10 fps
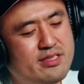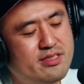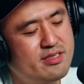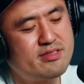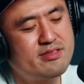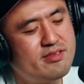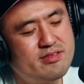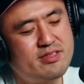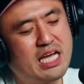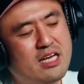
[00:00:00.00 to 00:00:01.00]
I,
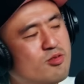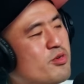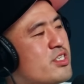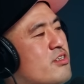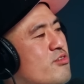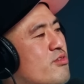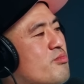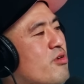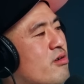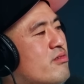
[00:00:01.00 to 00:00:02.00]
yo, they got so much
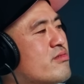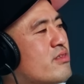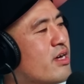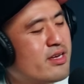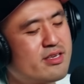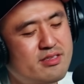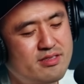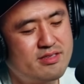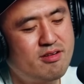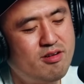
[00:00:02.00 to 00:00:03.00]
history, bro. Like
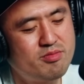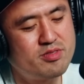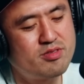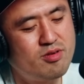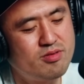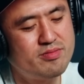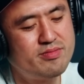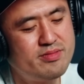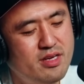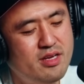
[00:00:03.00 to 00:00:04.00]
Harlem is dope.